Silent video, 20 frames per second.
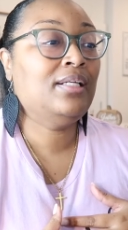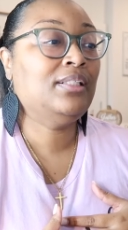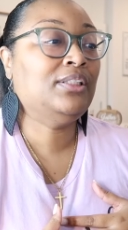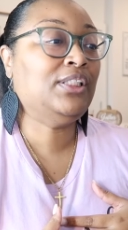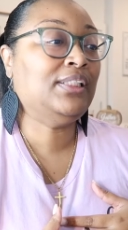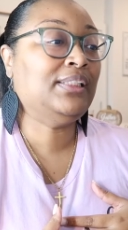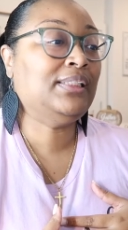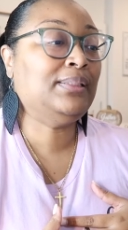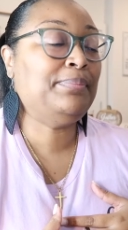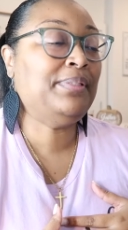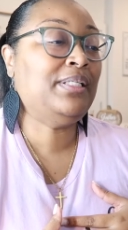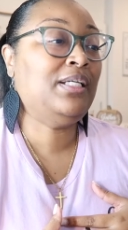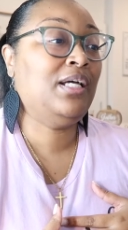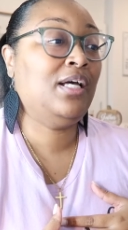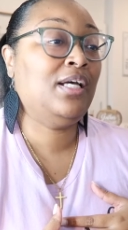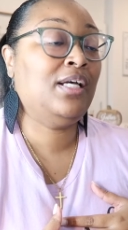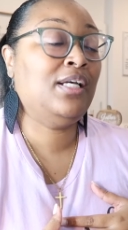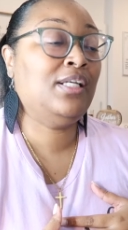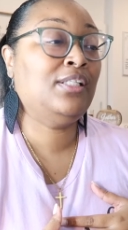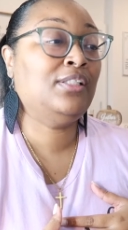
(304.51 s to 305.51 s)
just
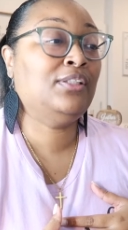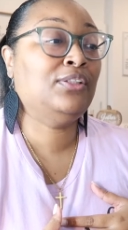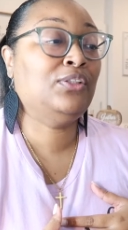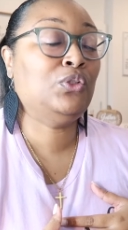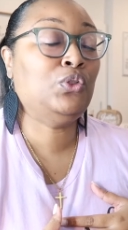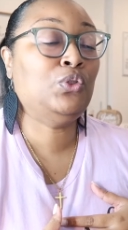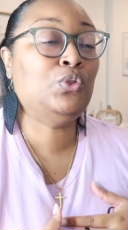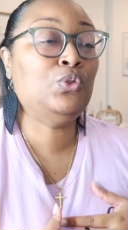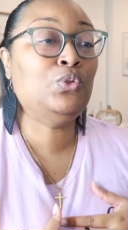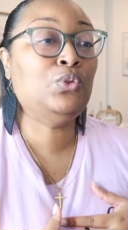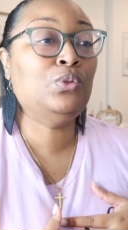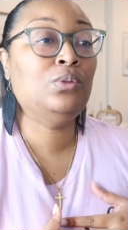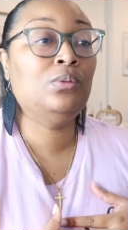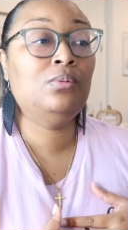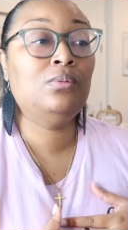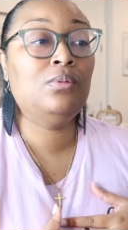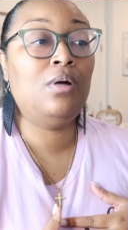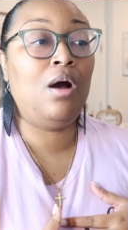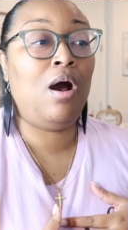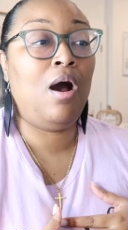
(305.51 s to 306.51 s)
because
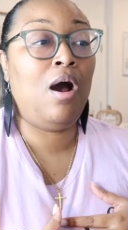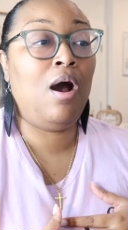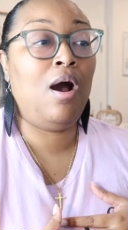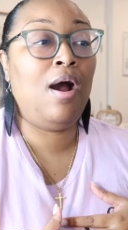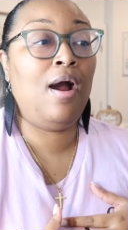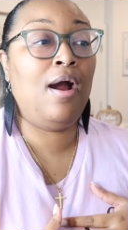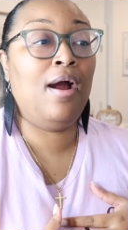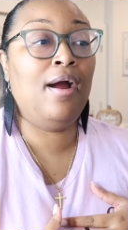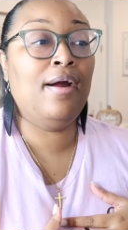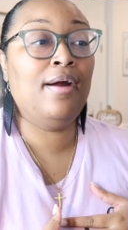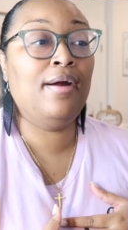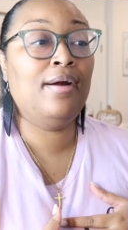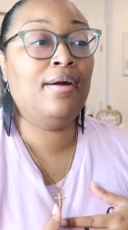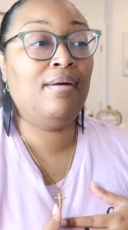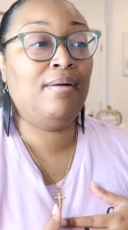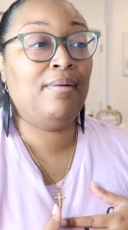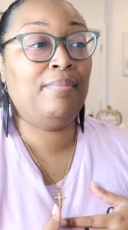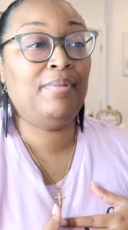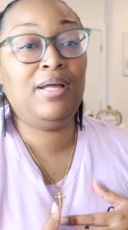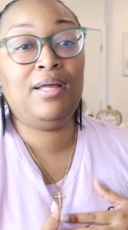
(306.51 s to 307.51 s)
you are
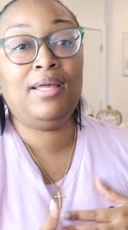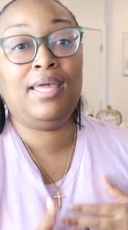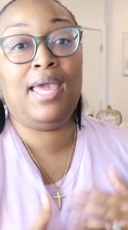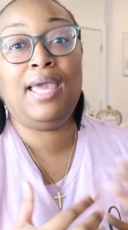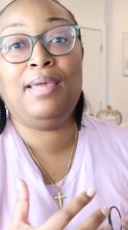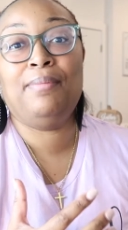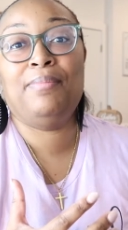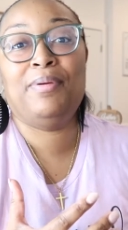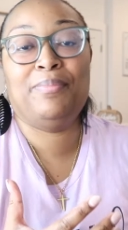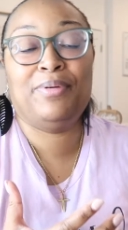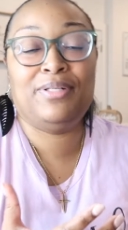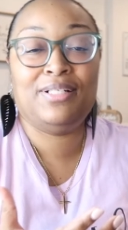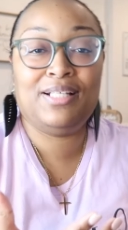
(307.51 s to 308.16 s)
um, a gang member